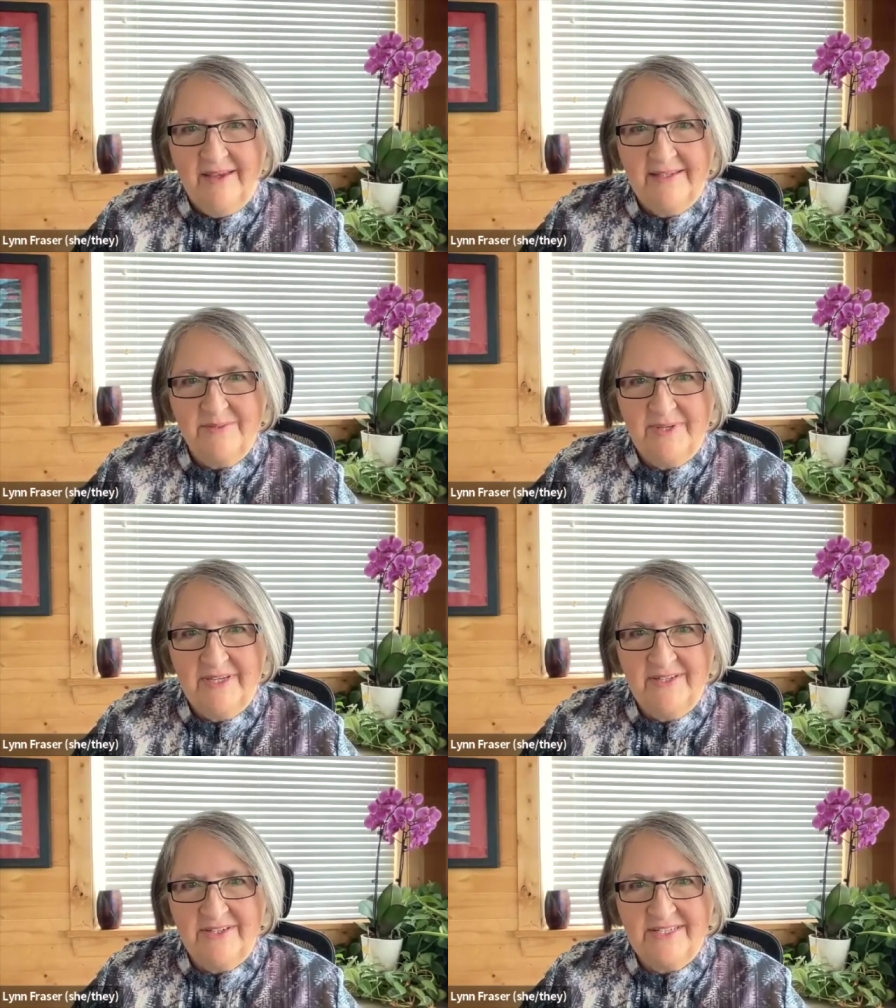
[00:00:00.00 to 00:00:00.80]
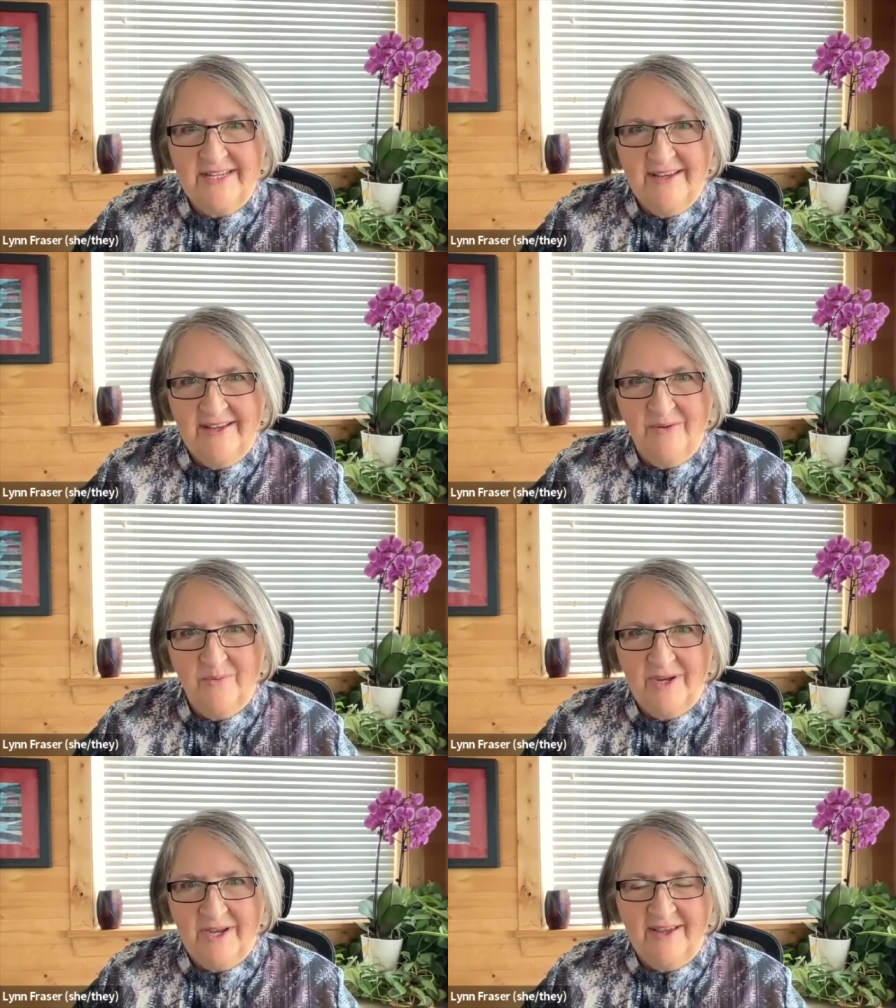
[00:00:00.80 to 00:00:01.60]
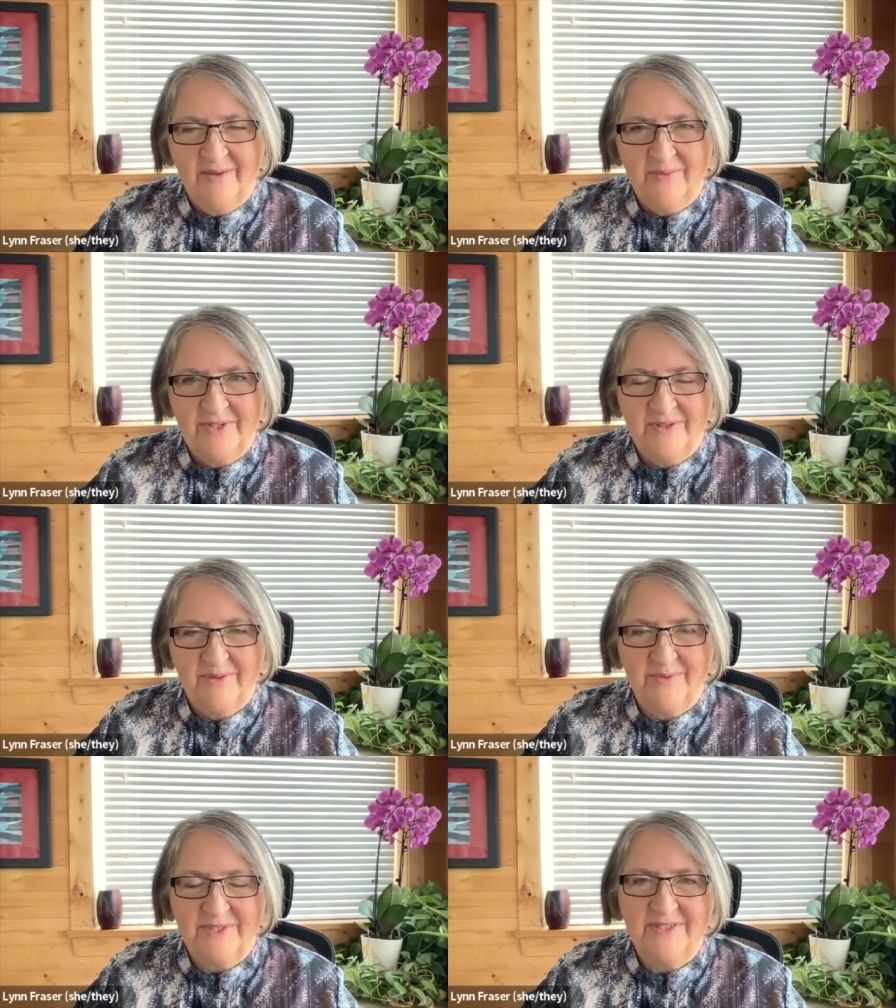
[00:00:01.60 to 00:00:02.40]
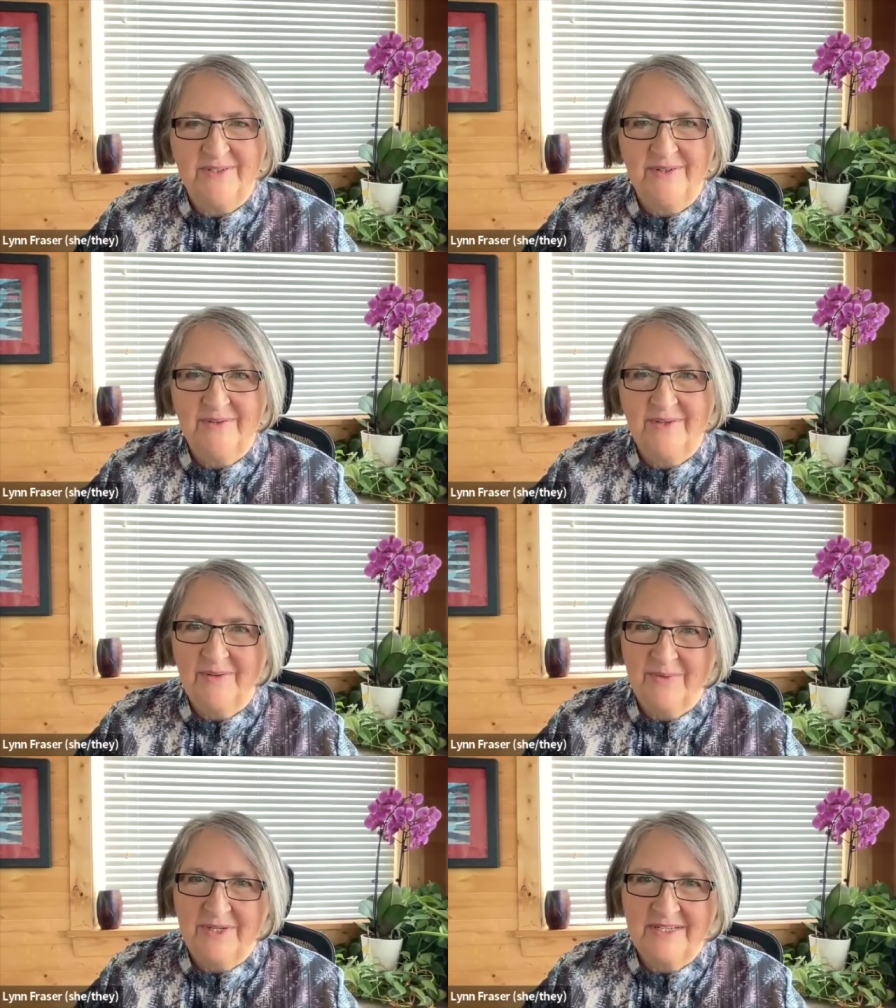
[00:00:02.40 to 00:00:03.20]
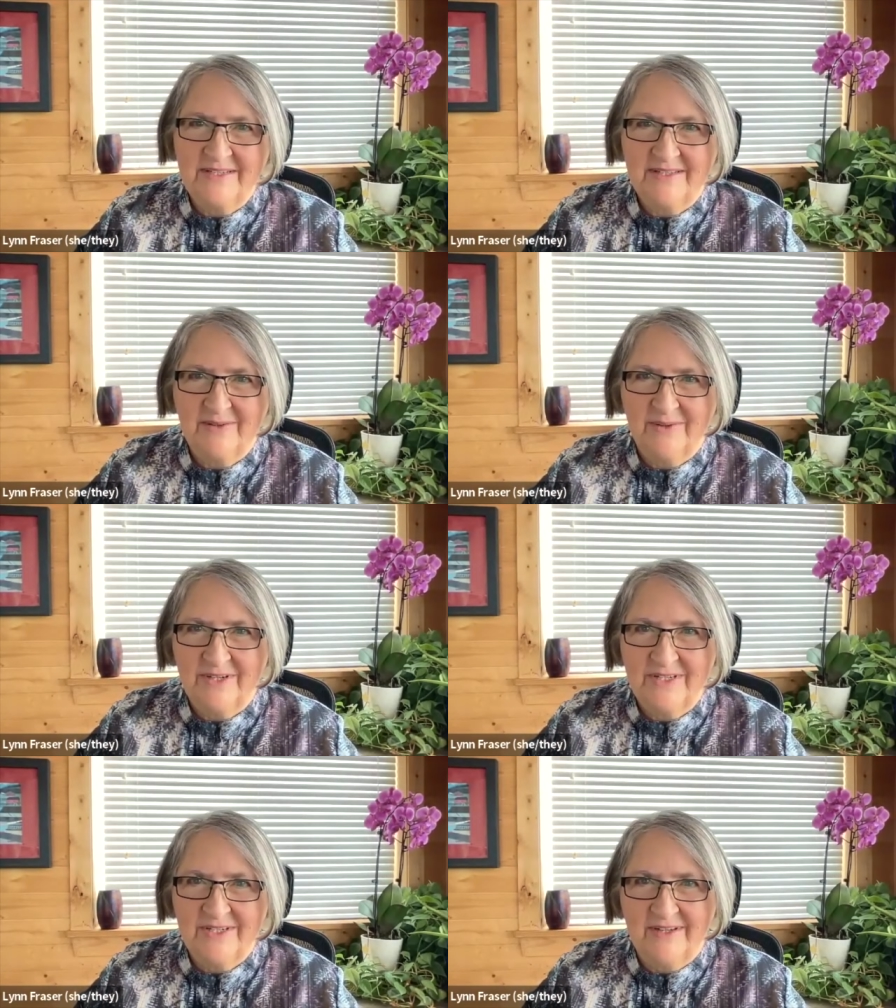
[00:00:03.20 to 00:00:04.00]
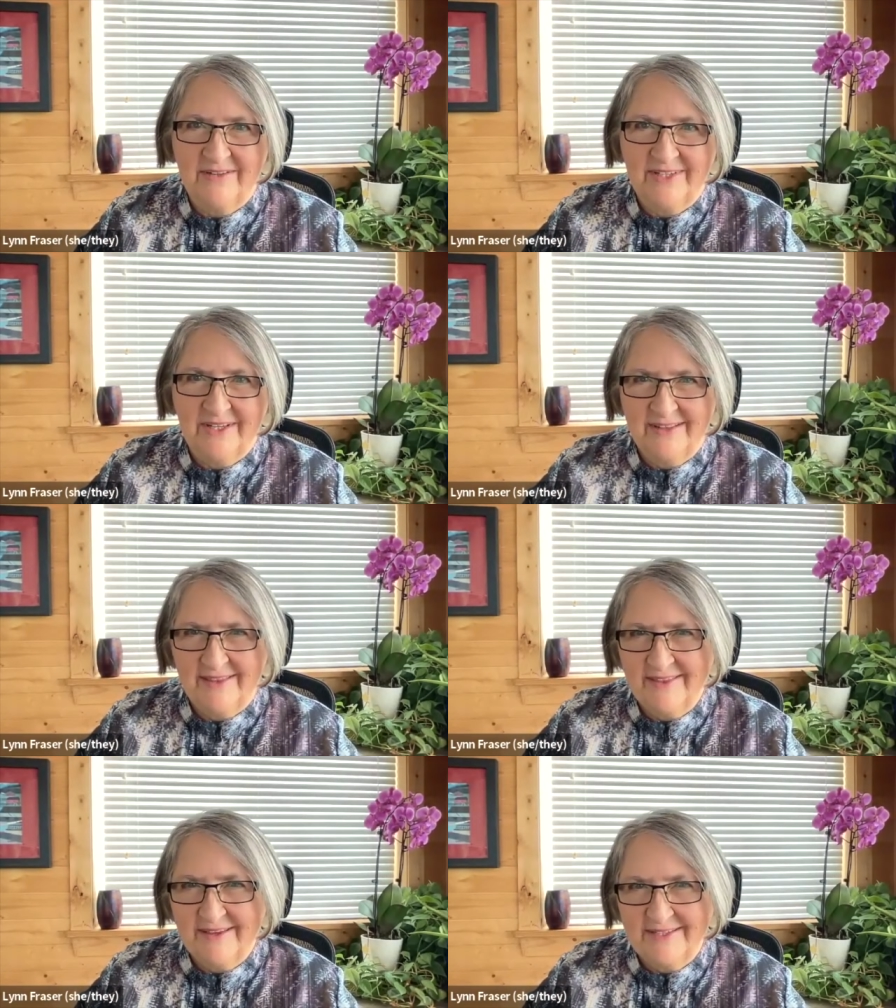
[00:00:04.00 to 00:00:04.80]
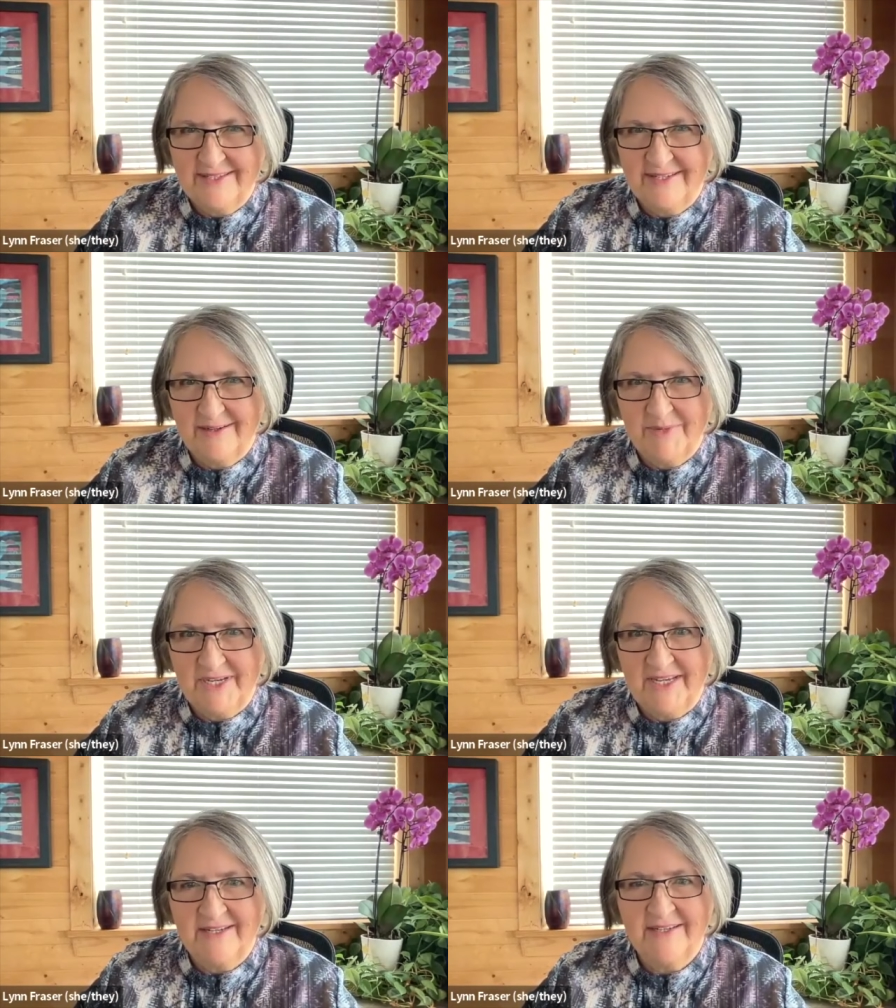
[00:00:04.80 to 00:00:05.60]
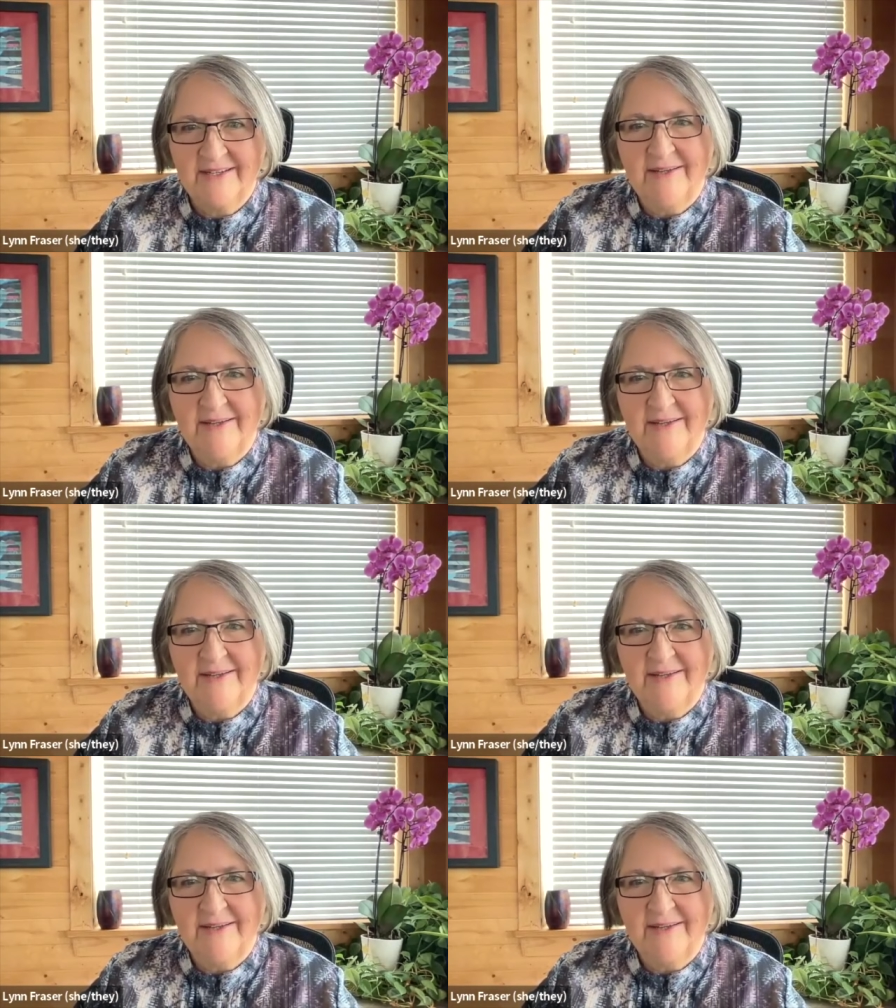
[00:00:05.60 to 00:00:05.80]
As we understand why we do what we do and what is the origin of a lot of the thoughts in our mind,